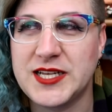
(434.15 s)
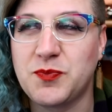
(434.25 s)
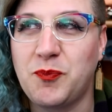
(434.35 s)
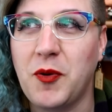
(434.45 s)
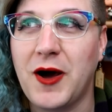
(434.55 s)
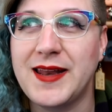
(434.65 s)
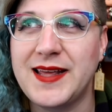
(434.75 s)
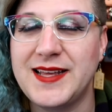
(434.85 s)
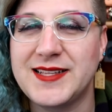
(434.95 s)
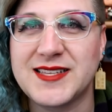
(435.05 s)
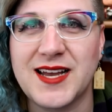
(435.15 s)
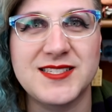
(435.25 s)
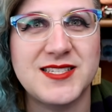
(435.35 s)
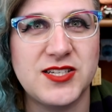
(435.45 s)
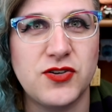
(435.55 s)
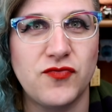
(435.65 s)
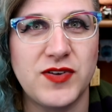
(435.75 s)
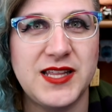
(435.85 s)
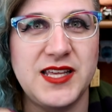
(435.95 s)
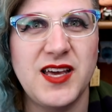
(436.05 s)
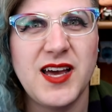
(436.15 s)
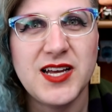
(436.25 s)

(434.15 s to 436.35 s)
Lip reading: but it does still really